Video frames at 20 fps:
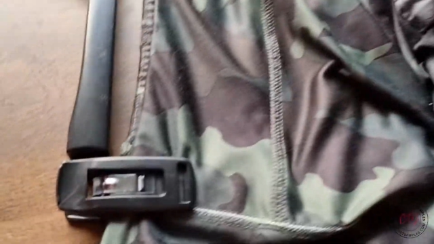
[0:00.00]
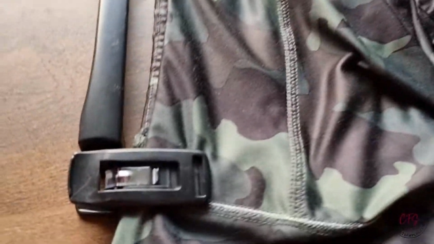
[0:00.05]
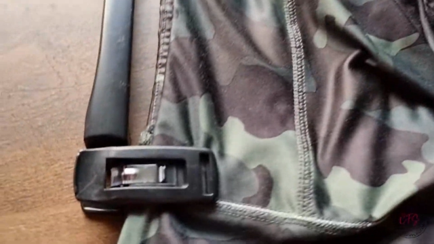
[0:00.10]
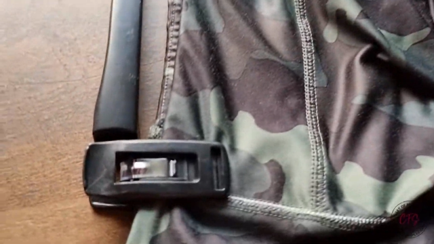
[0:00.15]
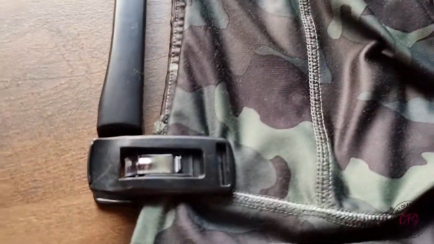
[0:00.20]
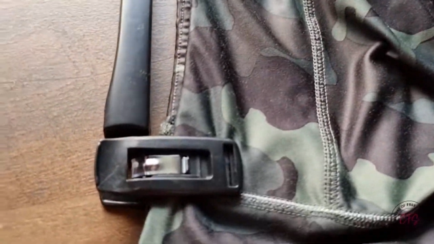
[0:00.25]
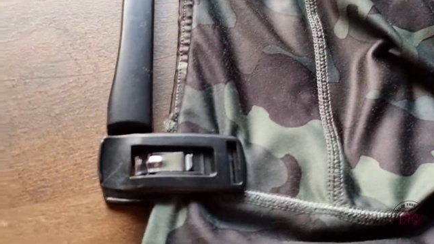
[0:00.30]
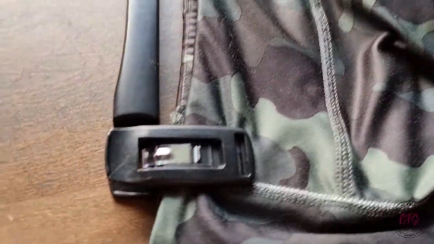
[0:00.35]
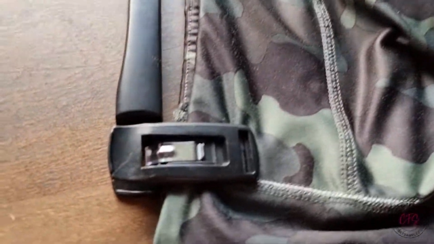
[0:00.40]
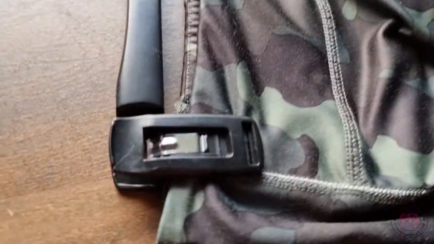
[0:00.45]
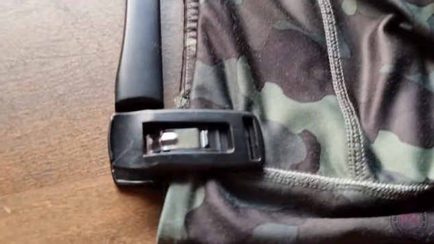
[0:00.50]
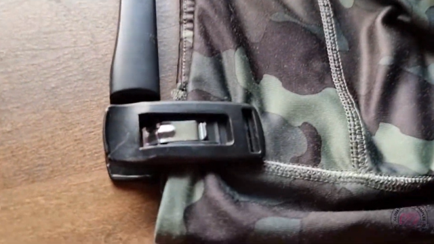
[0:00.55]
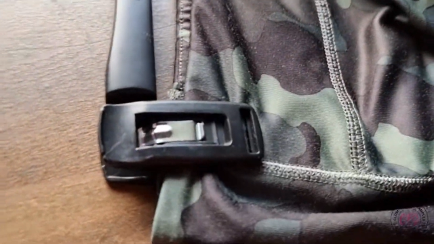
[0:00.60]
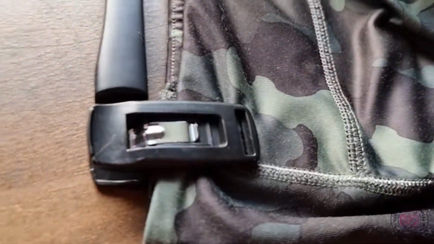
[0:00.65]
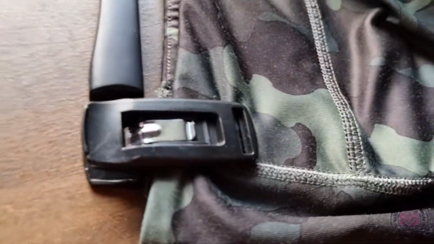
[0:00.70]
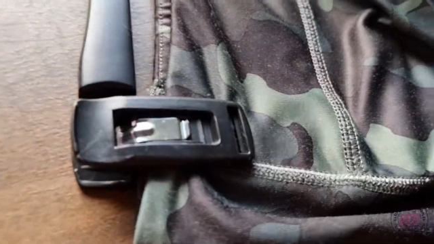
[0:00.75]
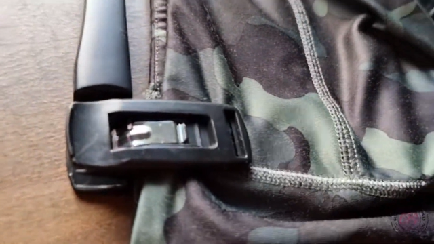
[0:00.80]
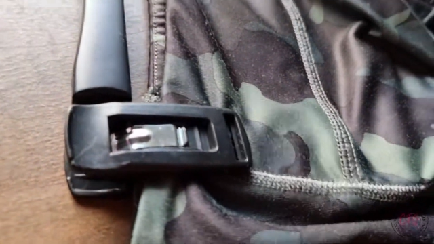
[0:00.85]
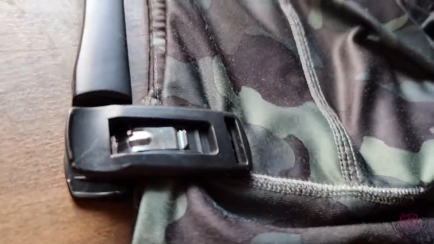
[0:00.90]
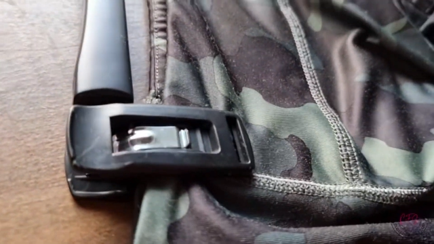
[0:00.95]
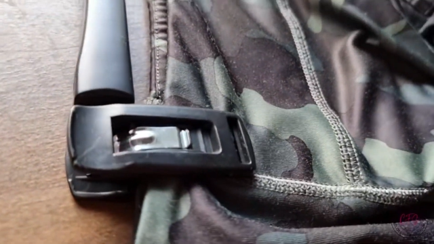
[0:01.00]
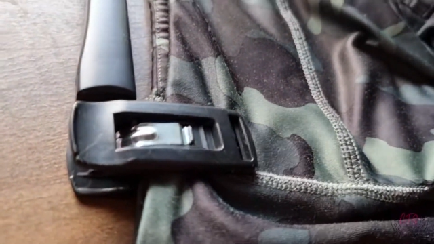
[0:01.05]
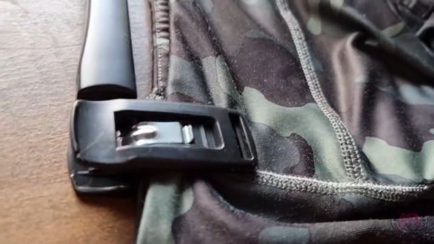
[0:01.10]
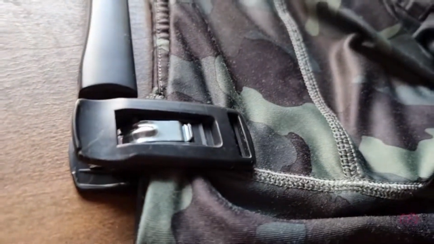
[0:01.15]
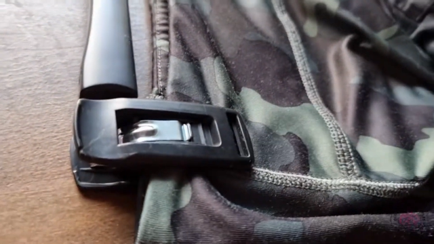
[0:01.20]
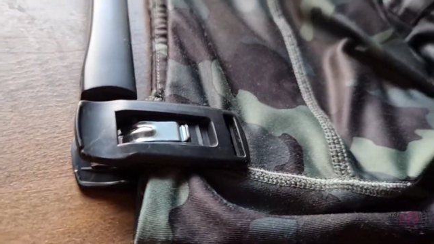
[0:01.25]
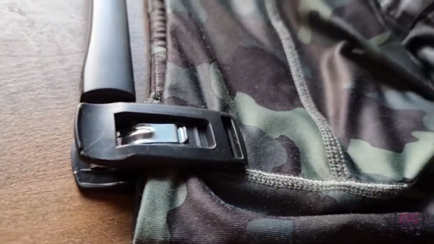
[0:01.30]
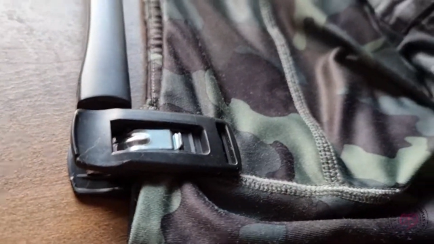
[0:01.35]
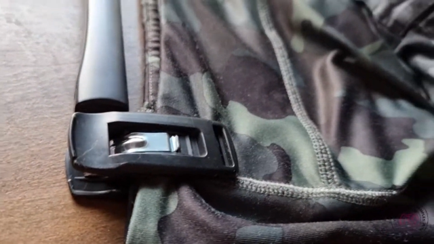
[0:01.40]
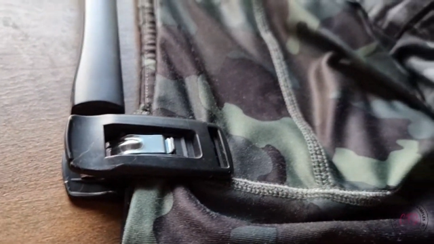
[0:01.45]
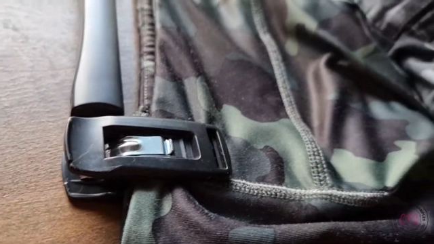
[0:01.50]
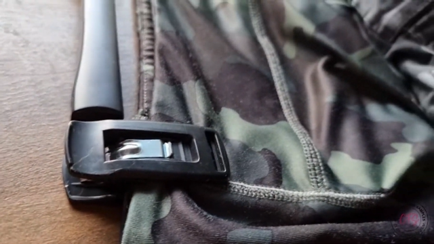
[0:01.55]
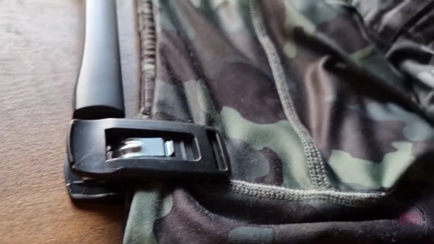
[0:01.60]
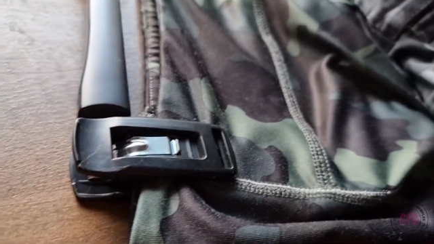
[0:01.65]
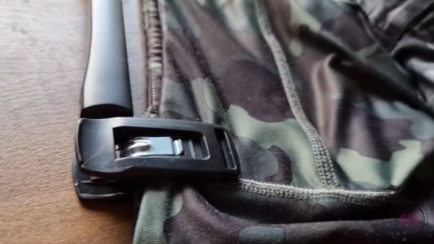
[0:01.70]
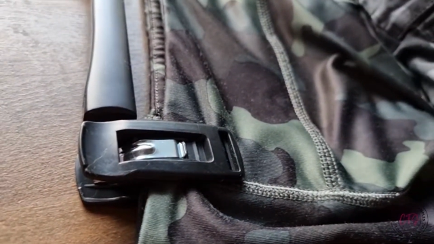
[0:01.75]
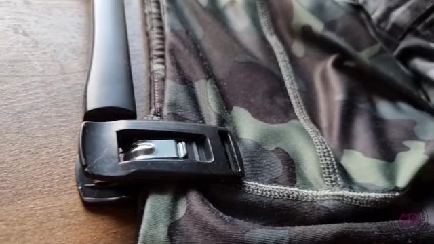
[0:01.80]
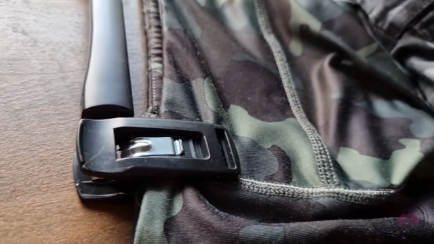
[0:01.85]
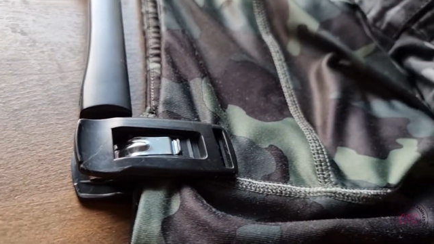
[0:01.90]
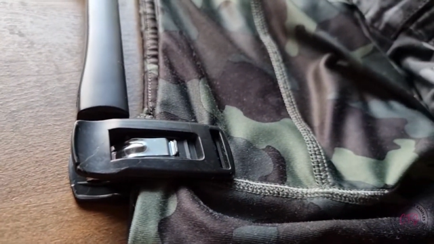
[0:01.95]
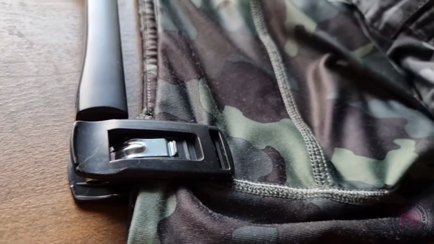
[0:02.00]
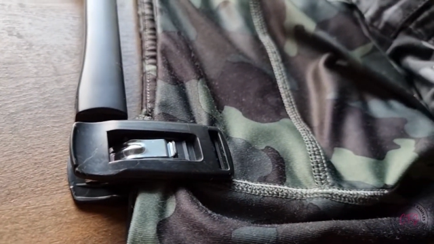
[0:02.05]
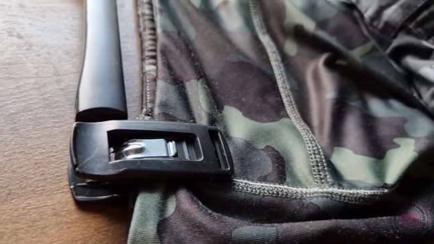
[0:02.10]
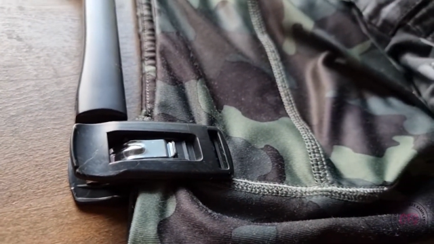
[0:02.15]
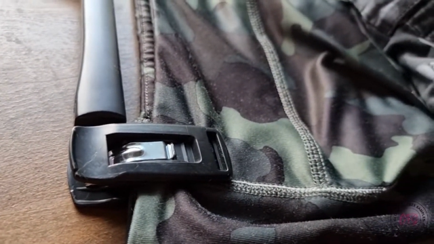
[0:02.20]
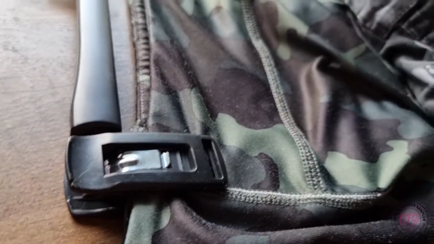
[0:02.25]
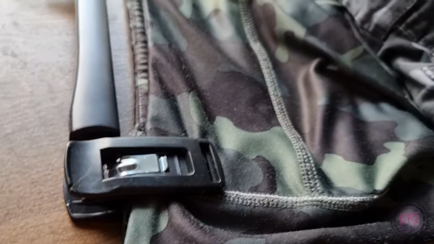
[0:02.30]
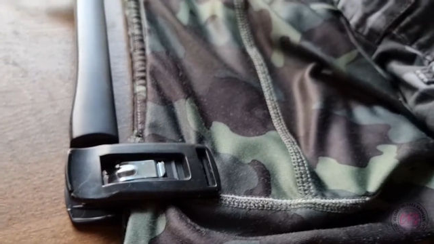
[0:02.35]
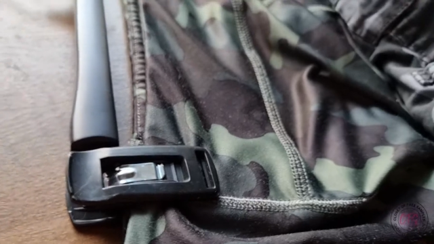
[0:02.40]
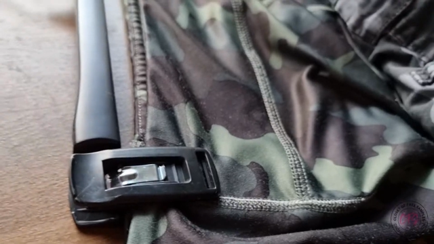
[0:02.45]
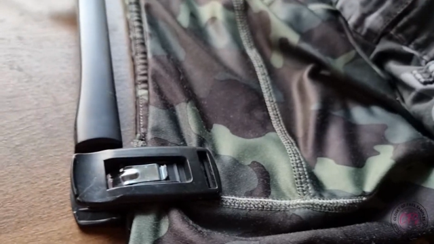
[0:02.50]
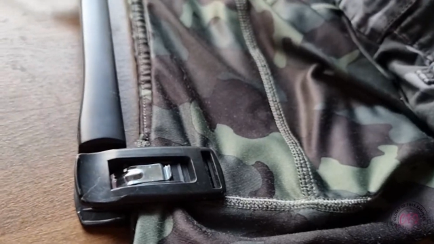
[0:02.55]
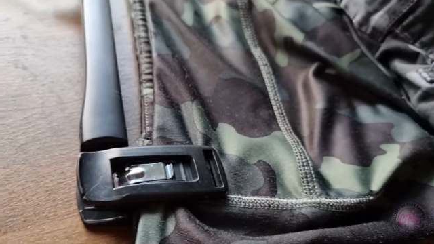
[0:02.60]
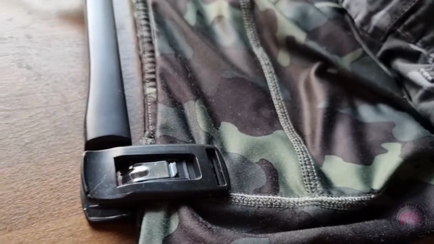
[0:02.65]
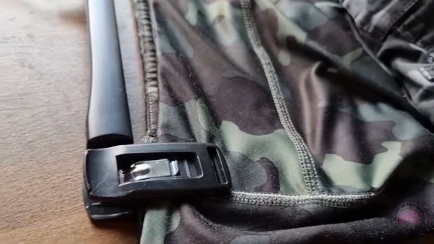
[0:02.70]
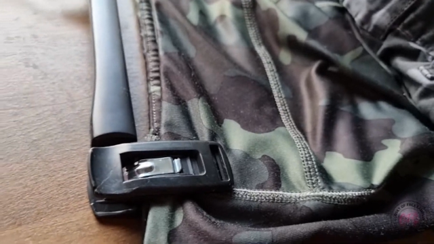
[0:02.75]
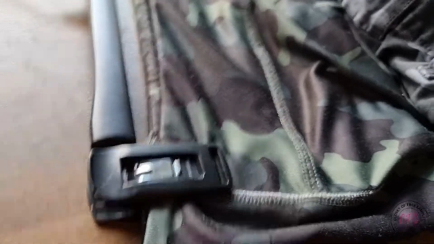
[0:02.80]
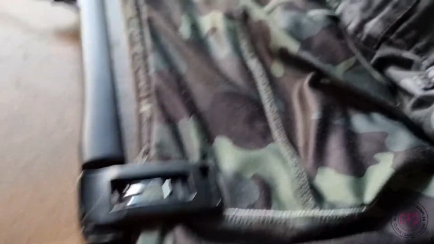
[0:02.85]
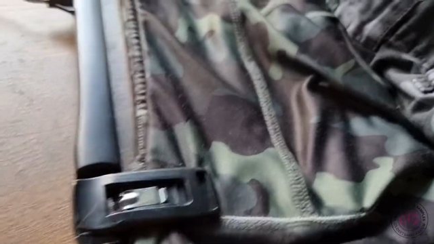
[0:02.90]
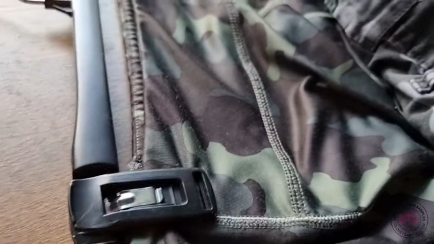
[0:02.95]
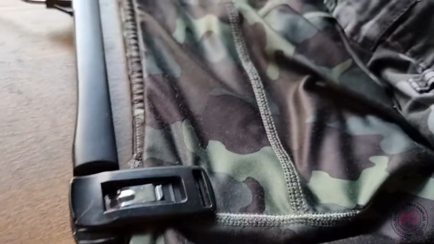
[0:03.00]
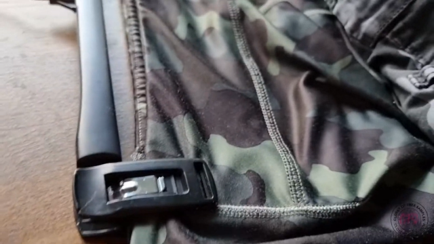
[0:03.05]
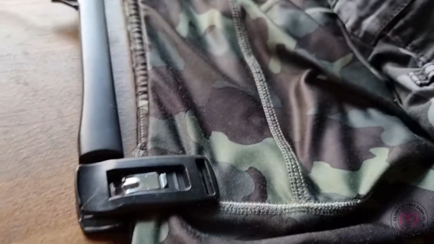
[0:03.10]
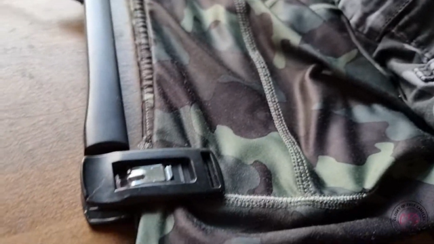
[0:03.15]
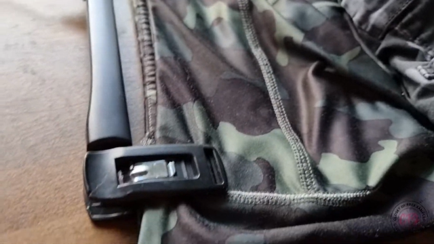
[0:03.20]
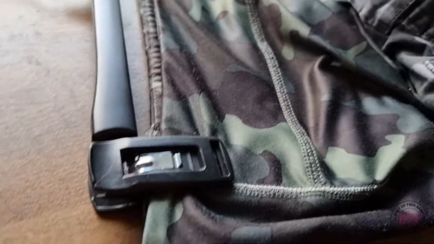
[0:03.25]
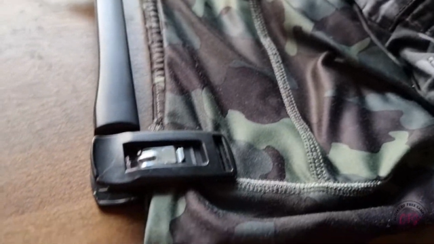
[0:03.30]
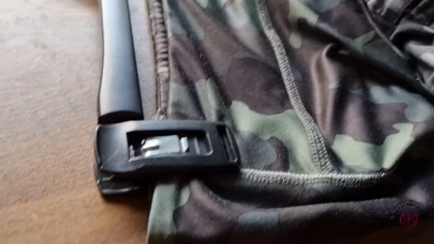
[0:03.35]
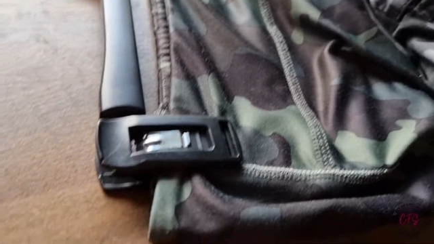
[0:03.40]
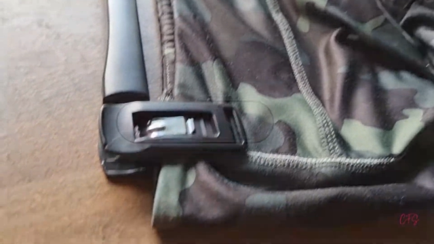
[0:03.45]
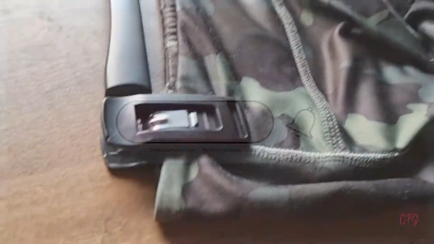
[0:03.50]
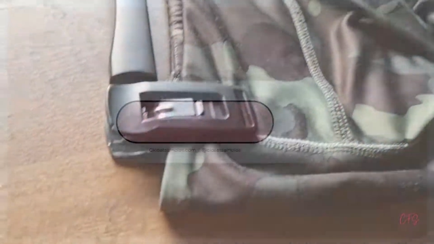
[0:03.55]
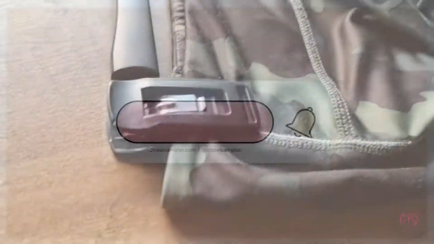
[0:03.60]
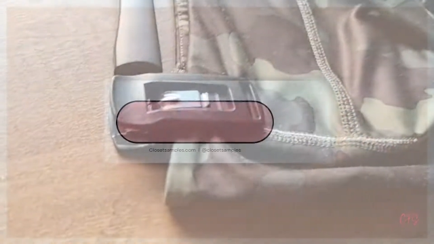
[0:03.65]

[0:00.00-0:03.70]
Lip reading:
(no speaker visible)